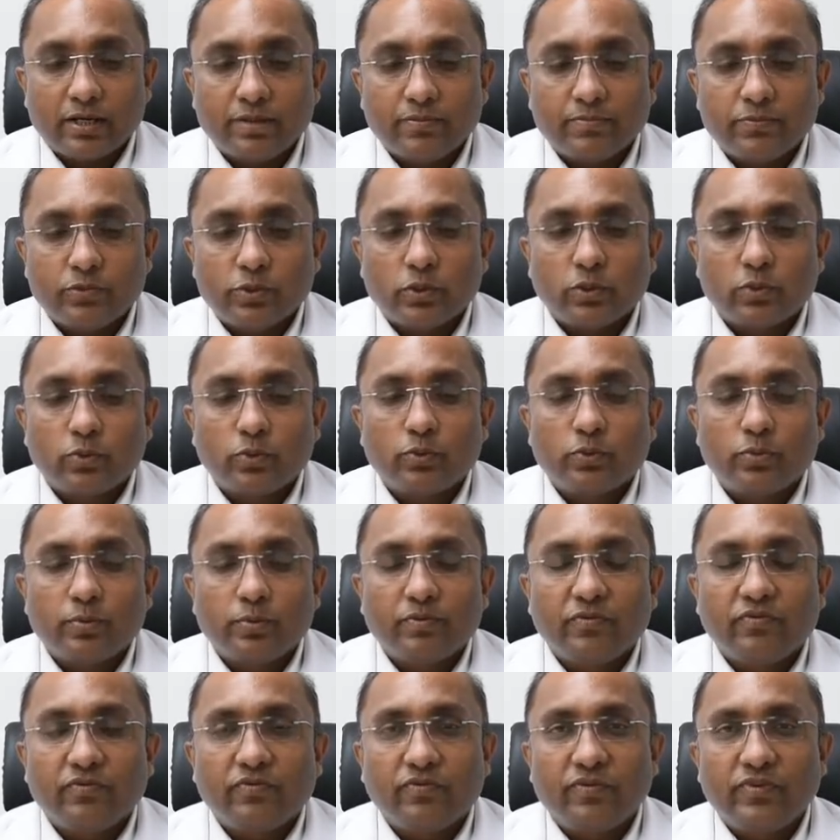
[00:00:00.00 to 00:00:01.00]
So
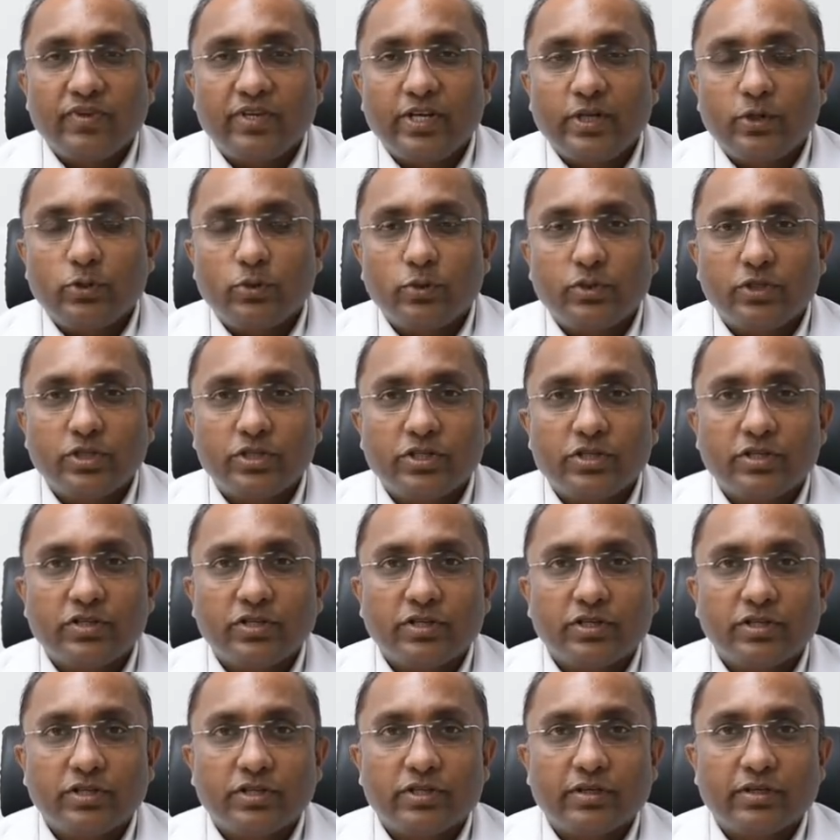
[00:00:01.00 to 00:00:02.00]
we need to just
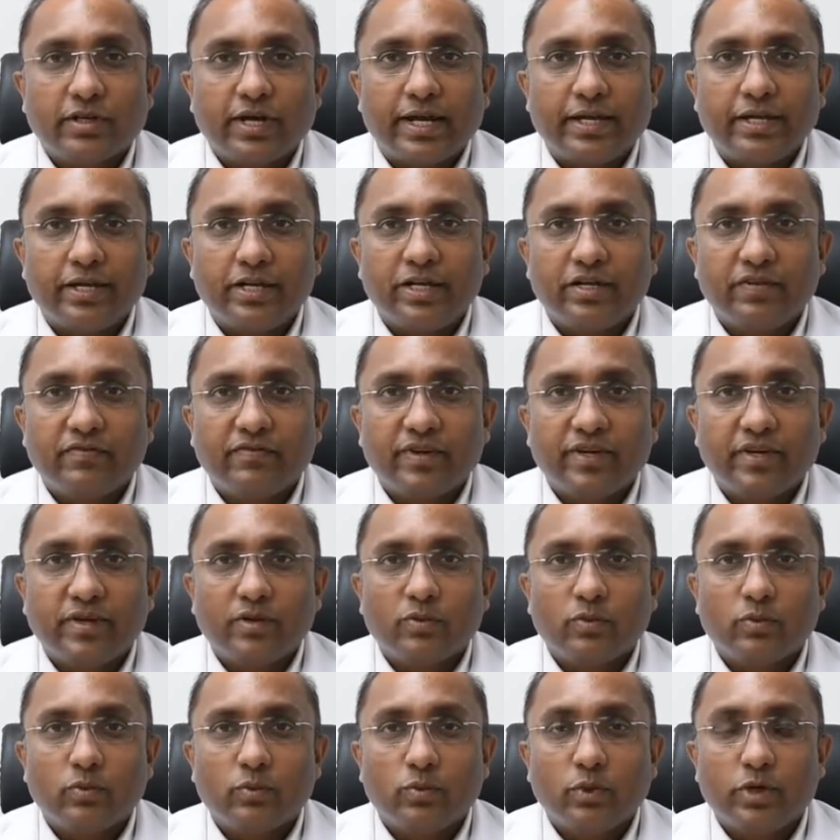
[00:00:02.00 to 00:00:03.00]
identify
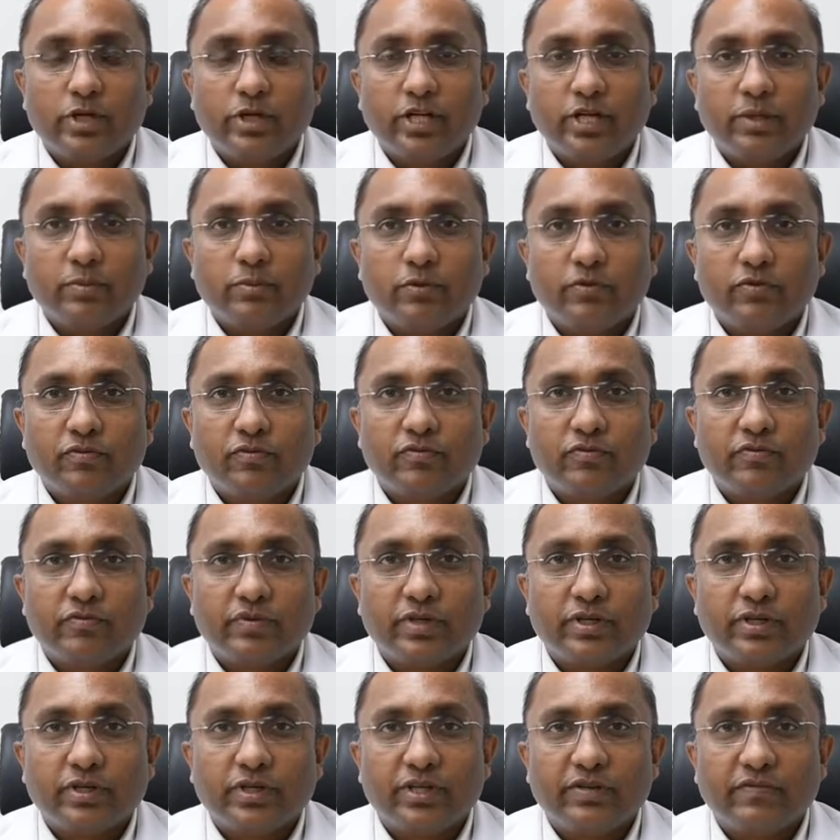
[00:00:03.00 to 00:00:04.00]
what type of
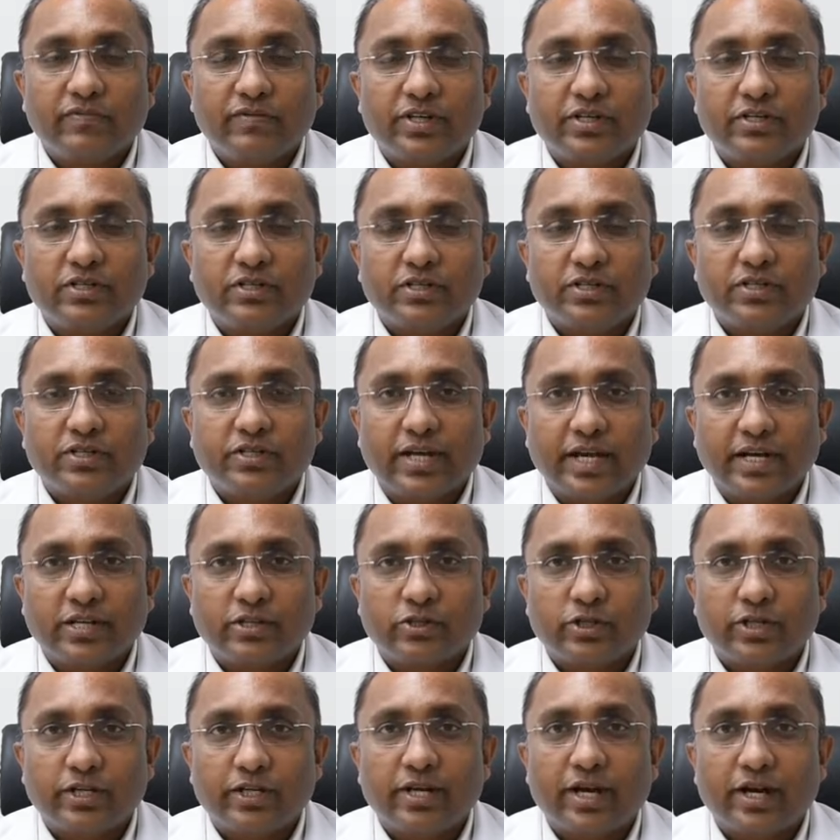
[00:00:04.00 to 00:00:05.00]
infections
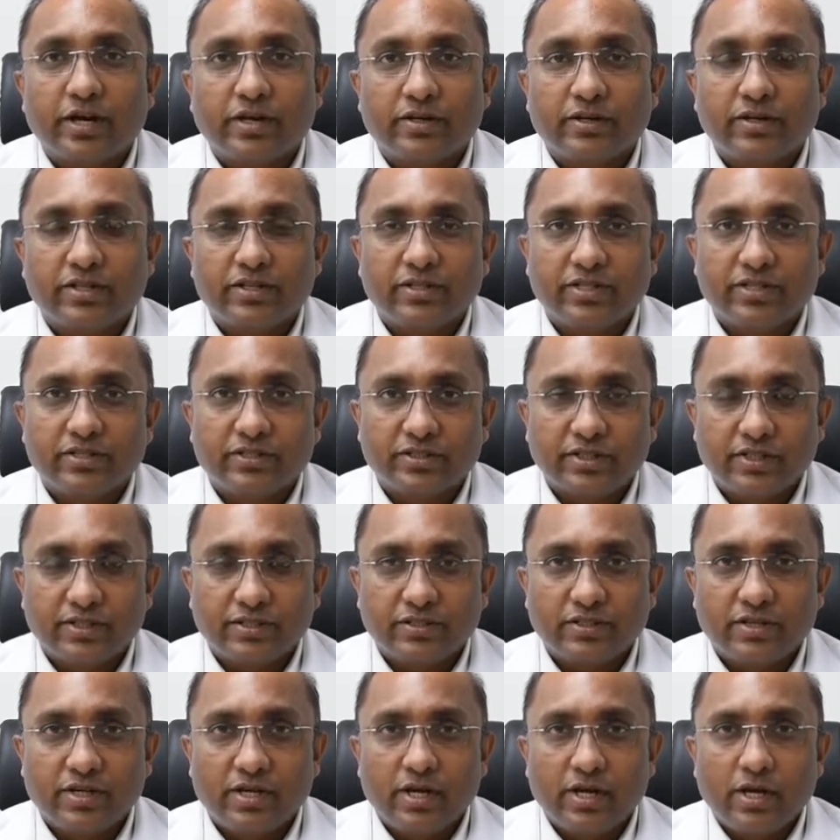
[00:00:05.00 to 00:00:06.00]
actually occur in these
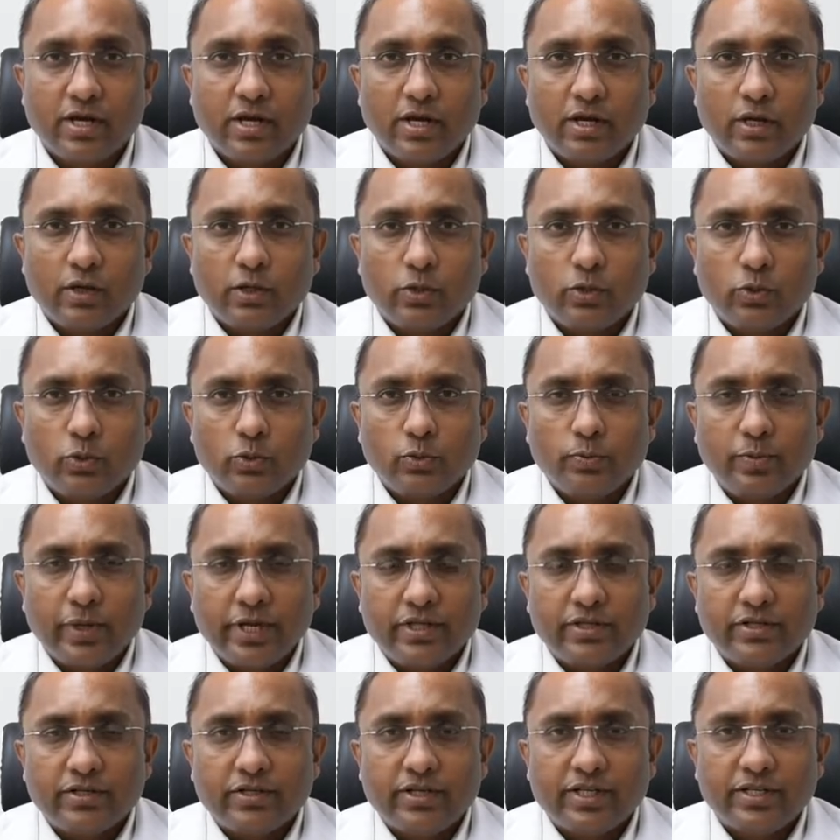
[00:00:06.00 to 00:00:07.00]
things. Two
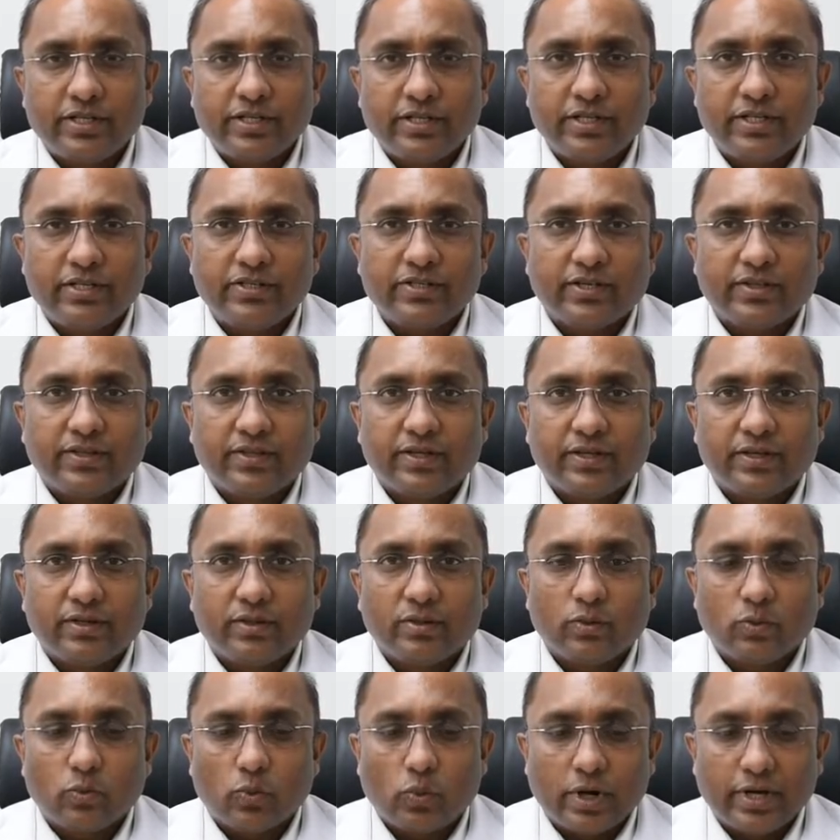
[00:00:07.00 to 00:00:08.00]
major entities are there.
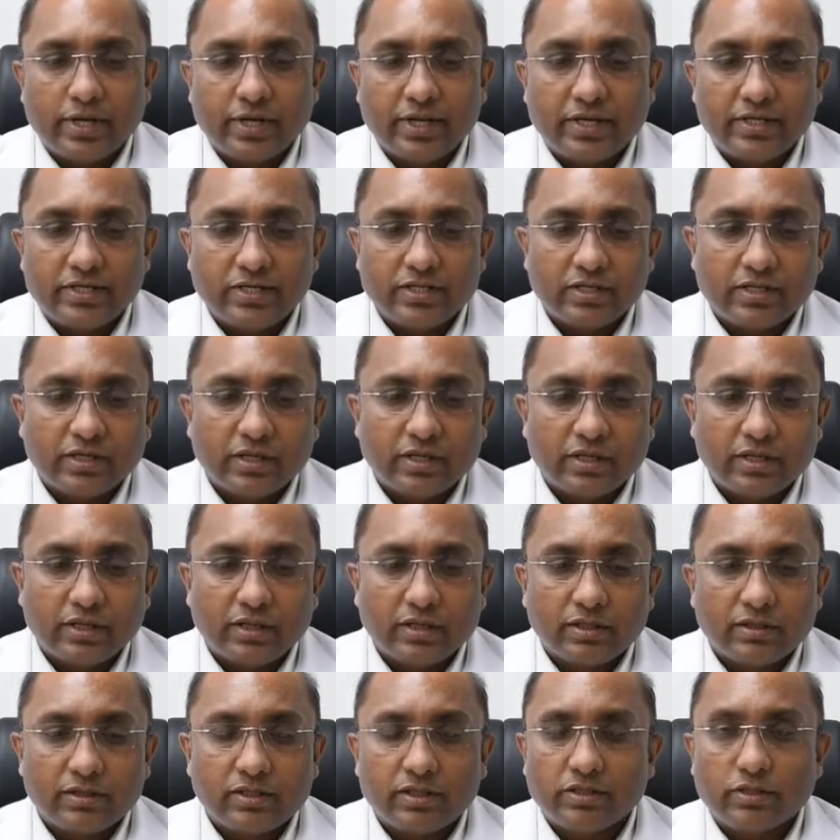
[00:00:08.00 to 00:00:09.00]
One is
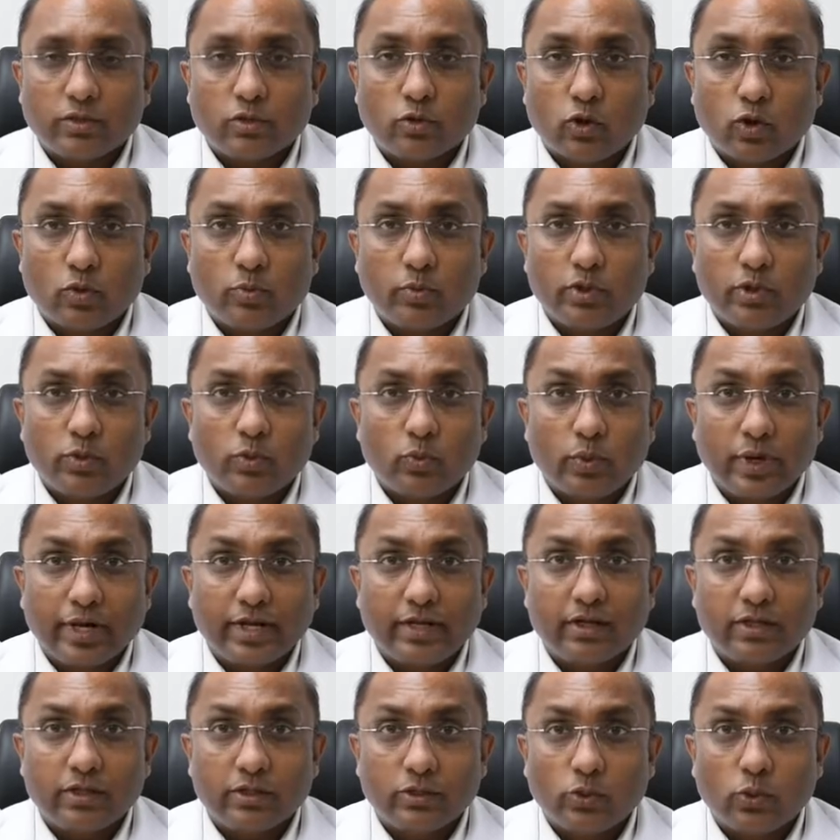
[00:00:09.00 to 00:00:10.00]
this is the normal
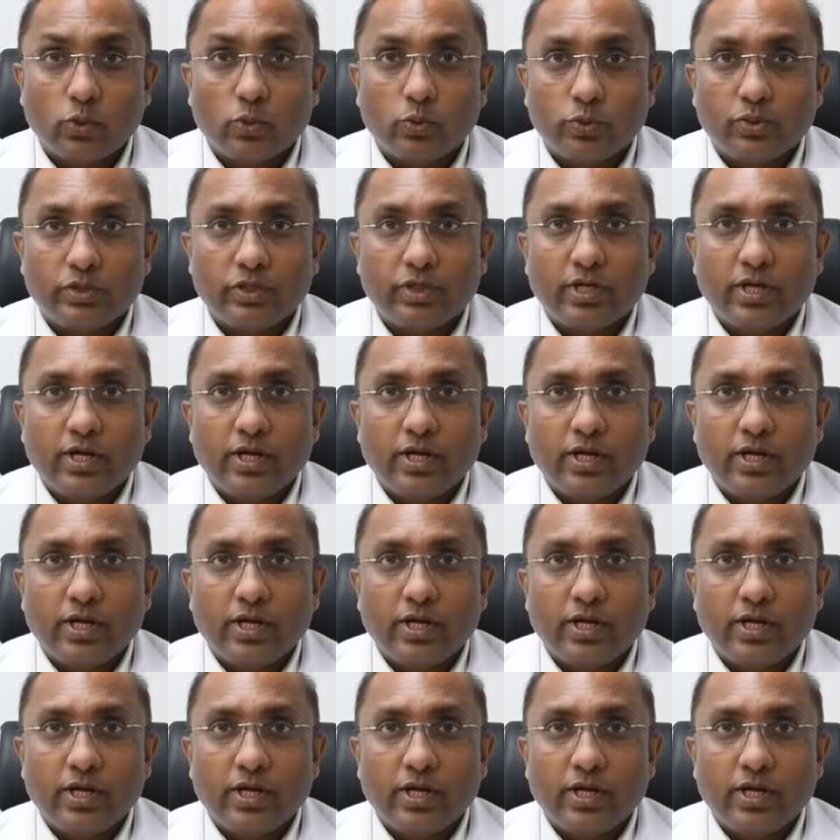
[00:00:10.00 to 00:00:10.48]
viral cold.